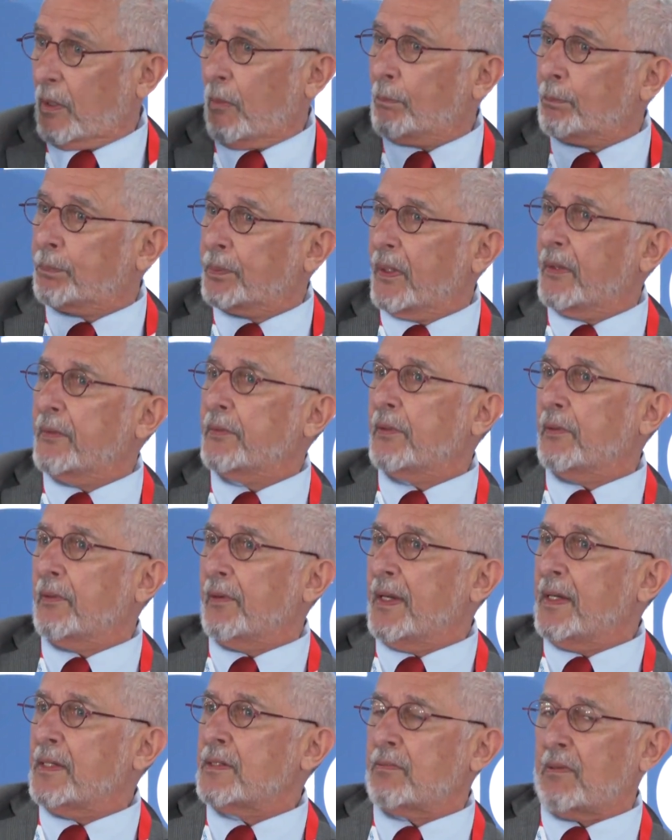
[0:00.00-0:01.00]
blunder
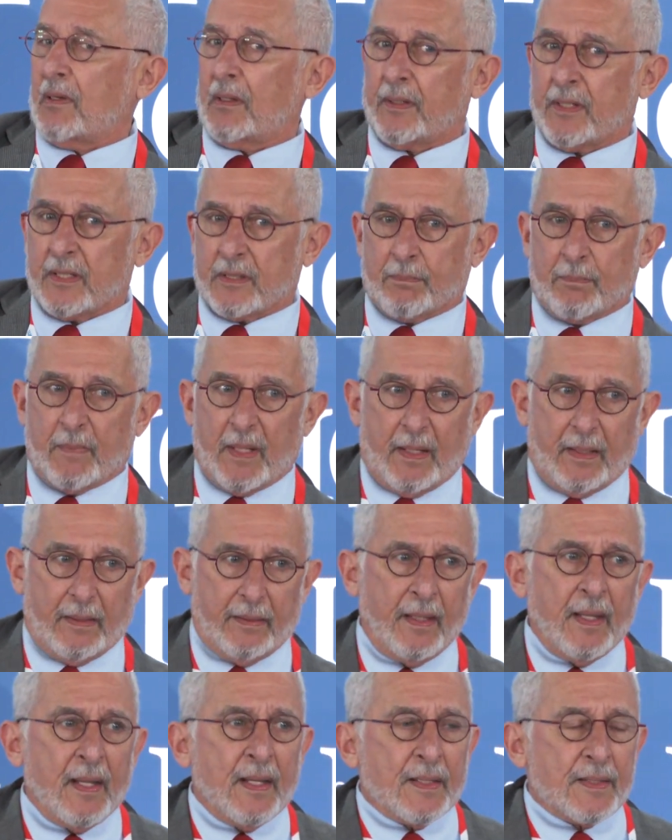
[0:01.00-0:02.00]
Israel has
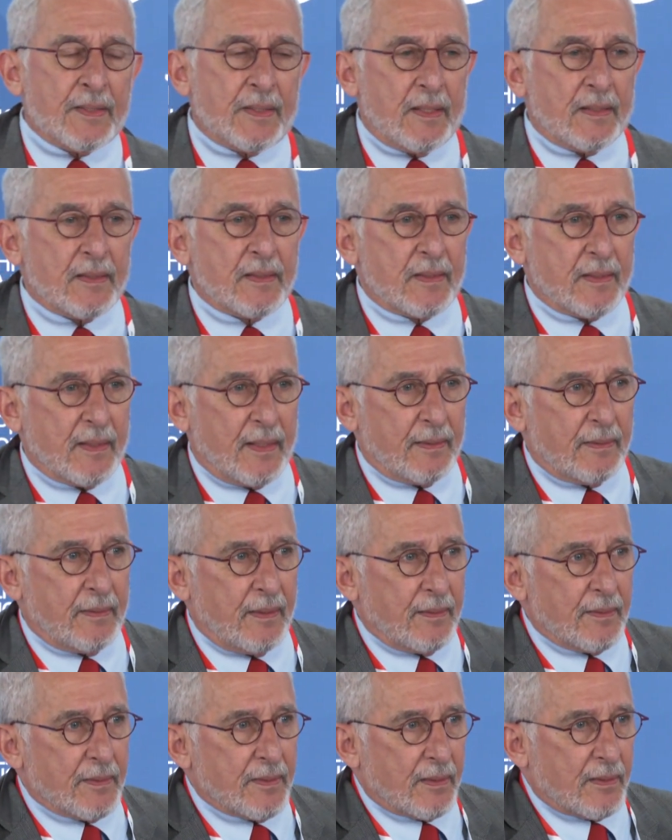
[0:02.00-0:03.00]
made since
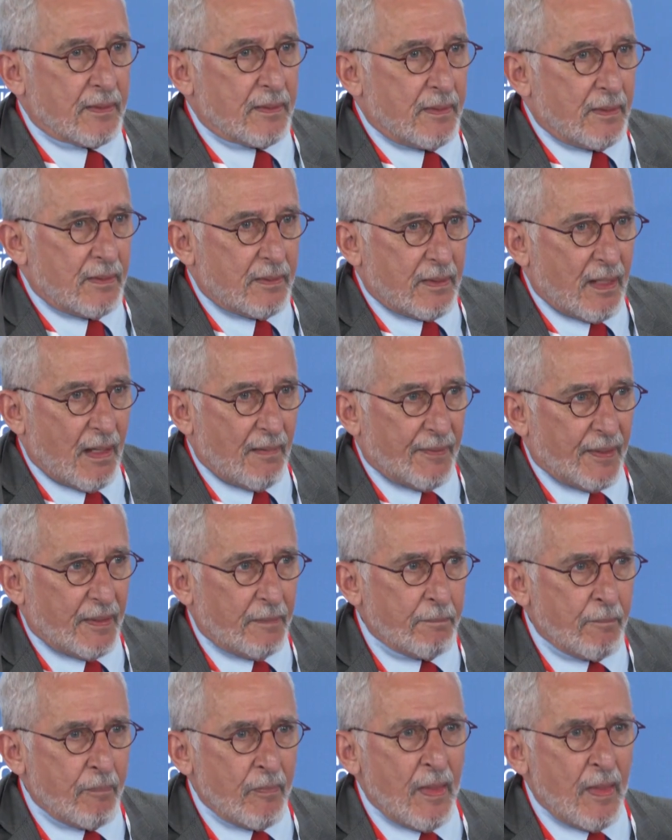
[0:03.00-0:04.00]
1967.